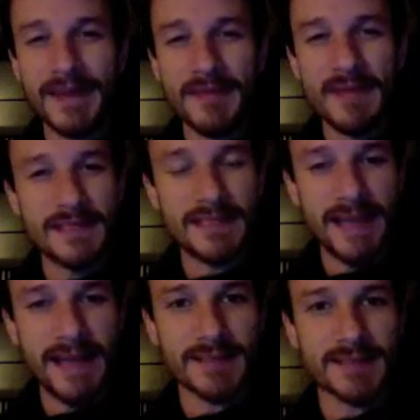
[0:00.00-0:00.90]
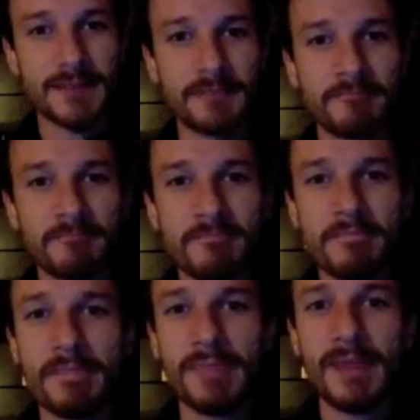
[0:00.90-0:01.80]
This yes
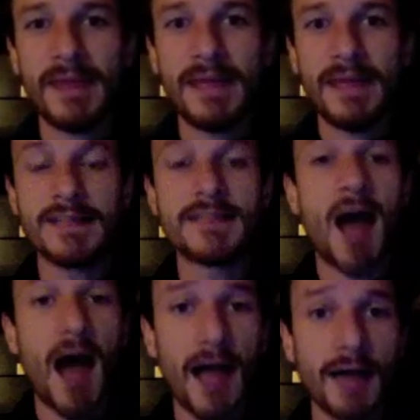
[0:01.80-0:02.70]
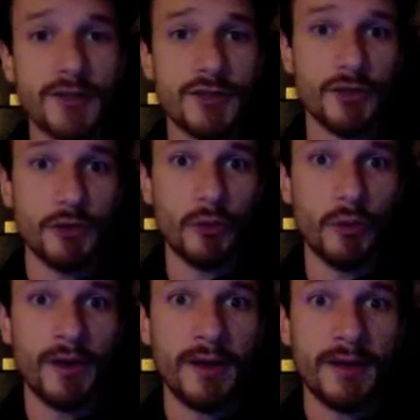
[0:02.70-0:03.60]
is tied to
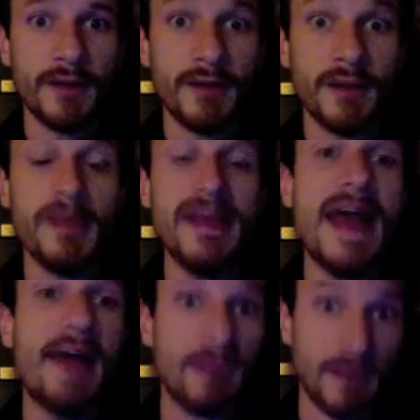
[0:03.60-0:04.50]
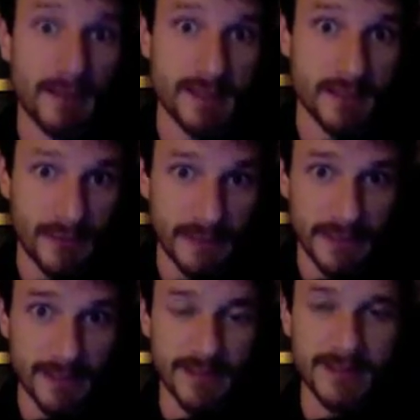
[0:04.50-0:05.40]
the benevolence of
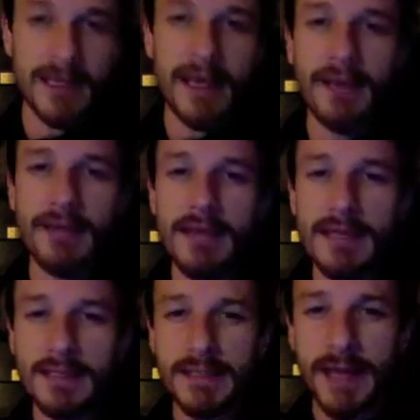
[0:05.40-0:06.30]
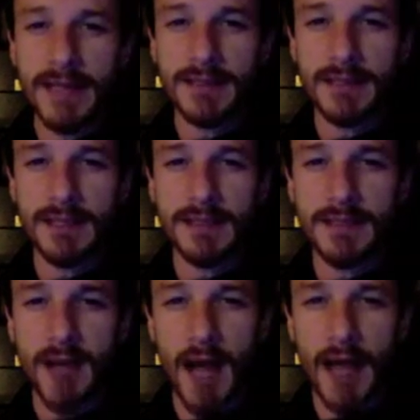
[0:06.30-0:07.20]
existence. This yes is
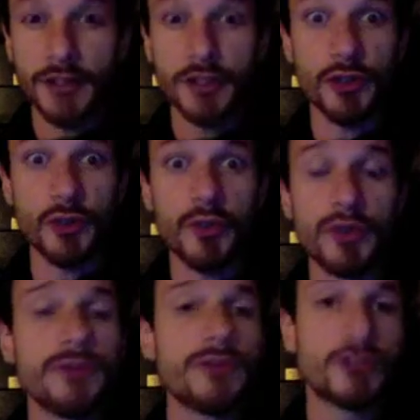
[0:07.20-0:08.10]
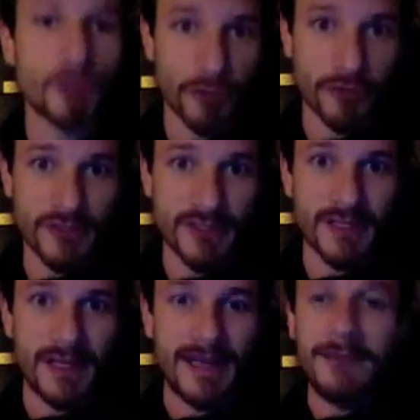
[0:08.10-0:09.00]
tied to service.
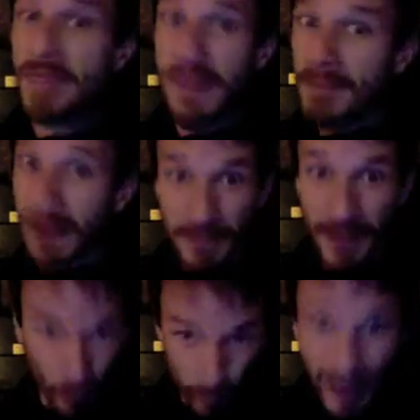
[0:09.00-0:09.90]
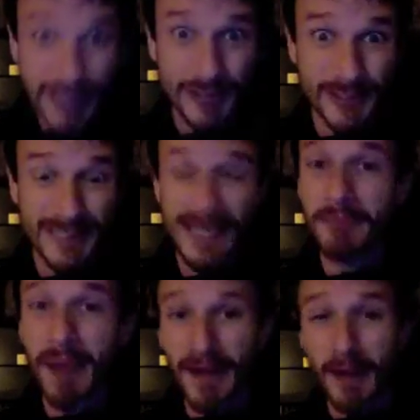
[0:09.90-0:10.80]
It might be outrageous, it
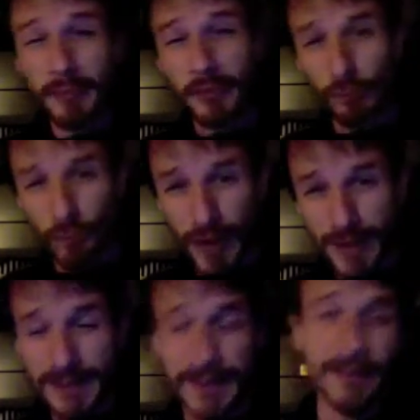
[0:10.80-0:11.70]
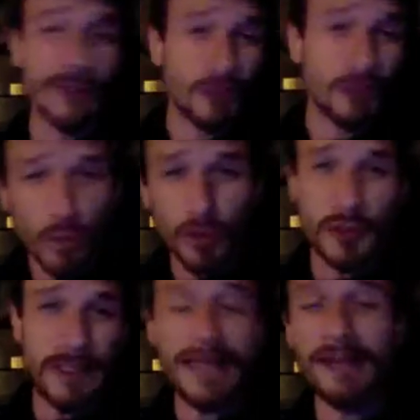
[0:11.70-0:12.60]
might not be right in the
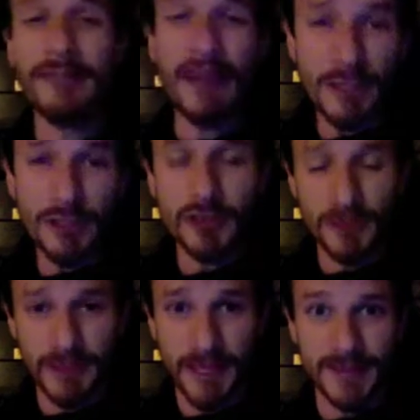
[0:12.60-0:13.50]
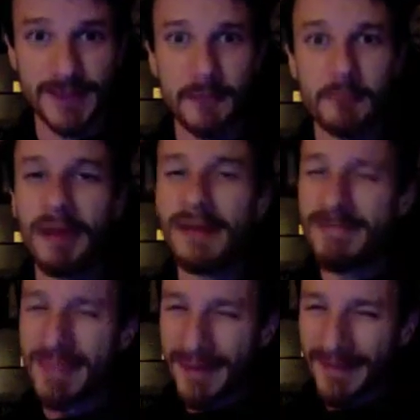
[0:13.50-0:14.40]
socially conventional sense, but
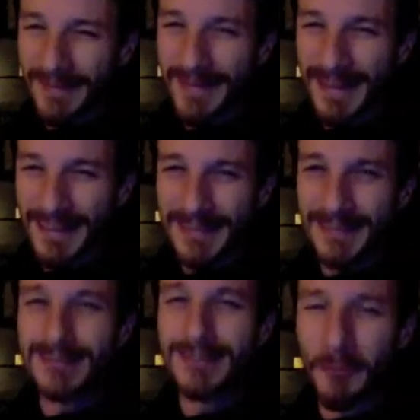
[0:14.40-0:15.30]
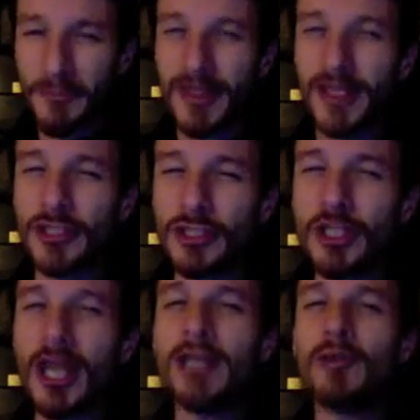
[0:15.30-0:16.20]
there is something
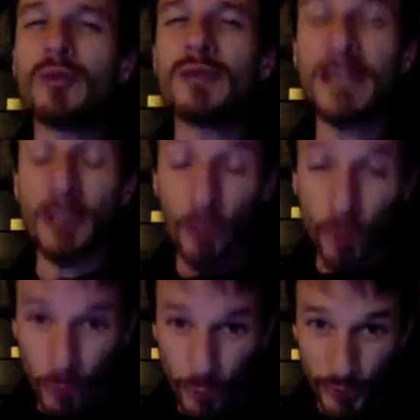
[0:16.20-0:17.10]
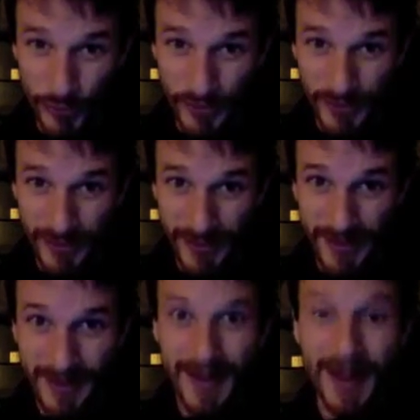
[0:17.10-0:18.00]
genuinely good
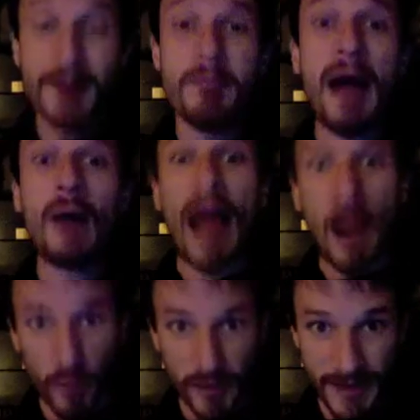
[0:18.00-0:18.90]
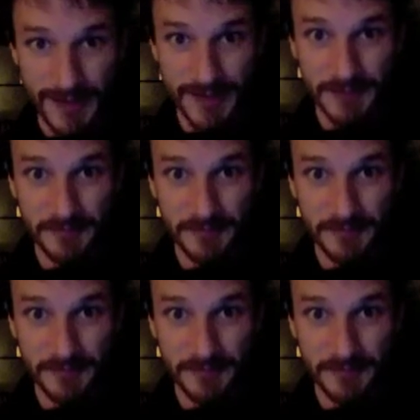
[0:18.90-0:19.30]
about our yes.